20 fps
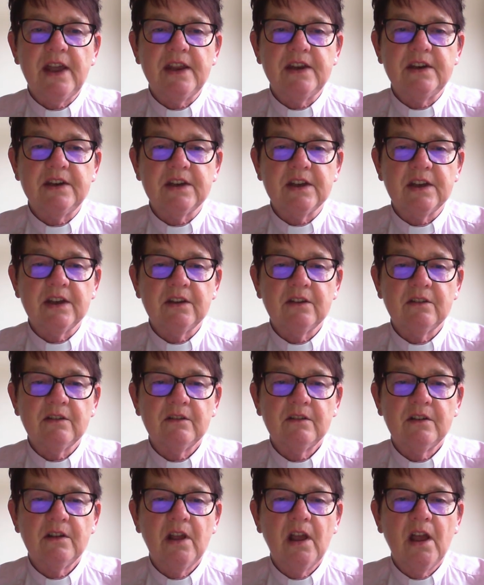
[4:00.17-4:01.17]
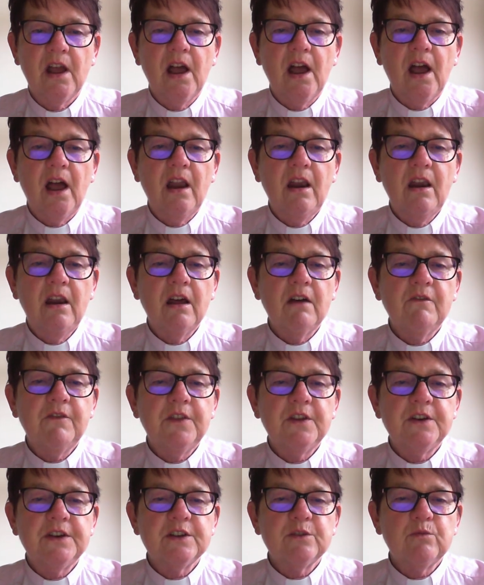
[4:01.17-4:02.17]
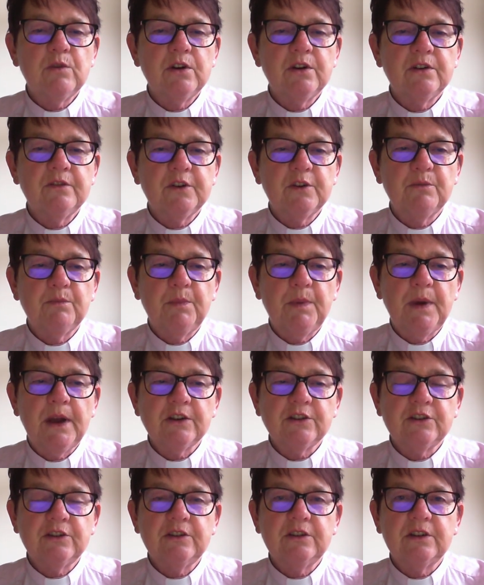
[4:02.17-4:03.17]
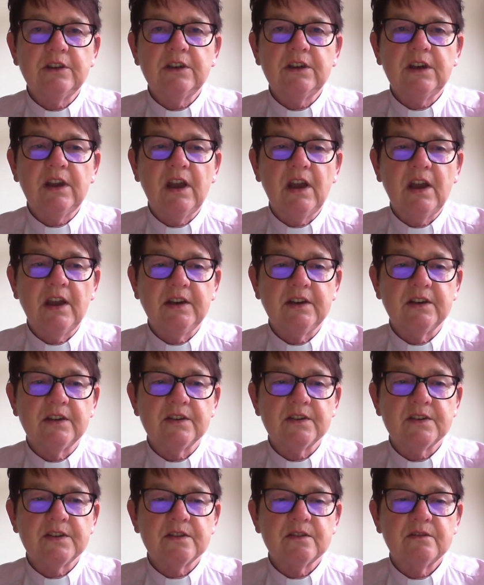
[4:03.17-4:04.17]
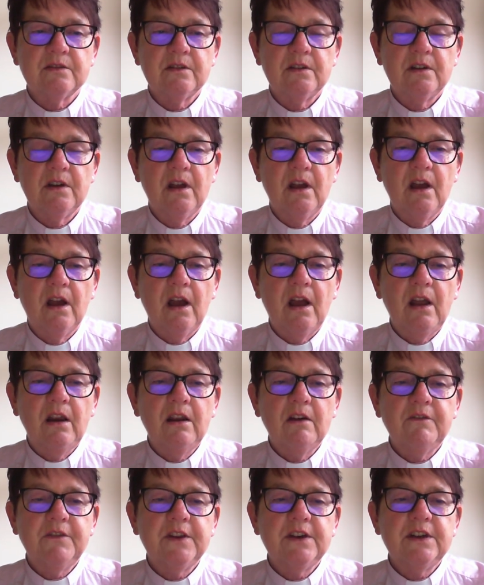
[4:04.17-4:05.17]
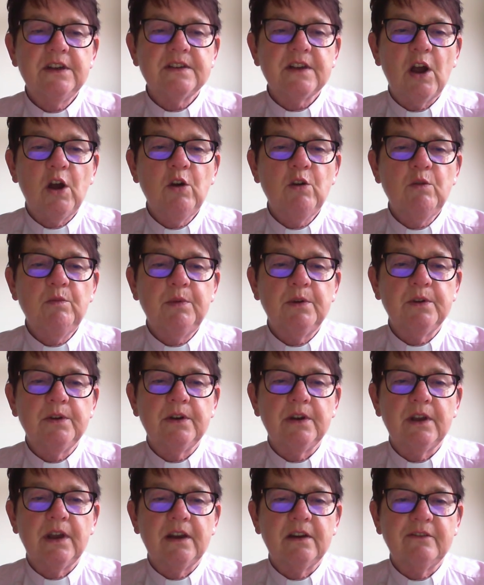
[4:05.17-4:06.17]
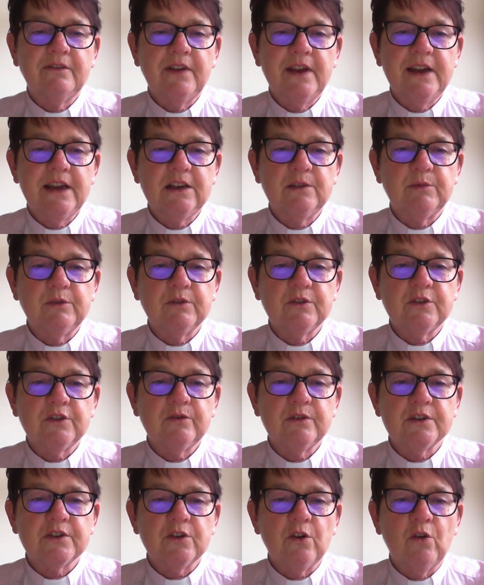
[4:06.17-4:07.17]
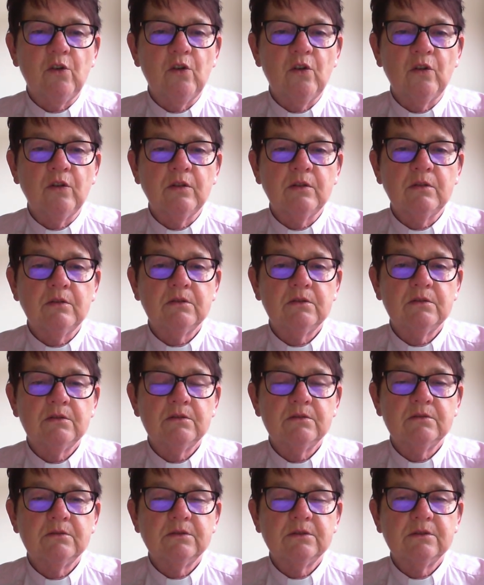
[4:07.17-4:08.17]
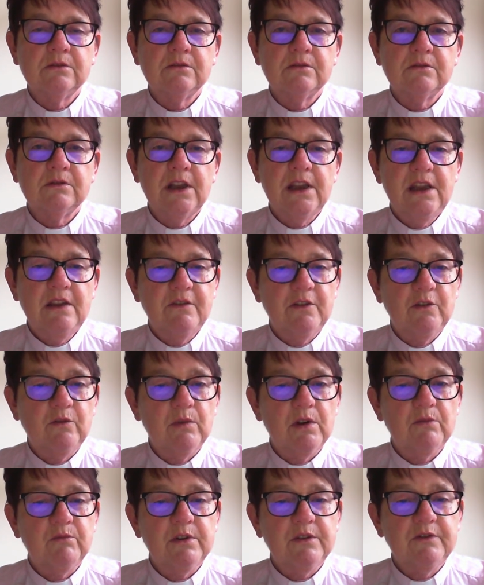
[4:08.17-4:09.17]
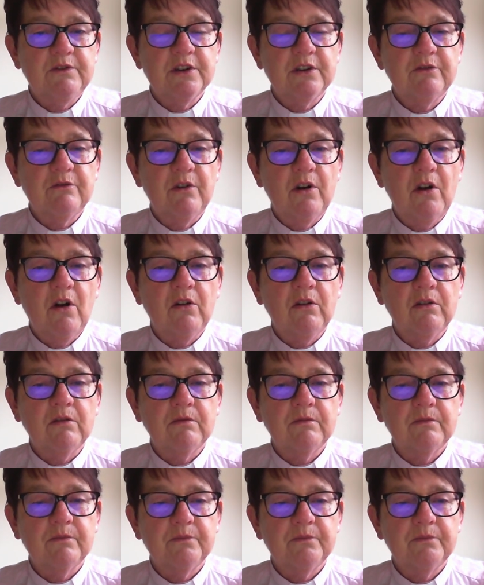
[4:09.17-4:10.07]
ending. A love that is one of compassion and kindness. A love that is open and available to us all, even when we've done wrong.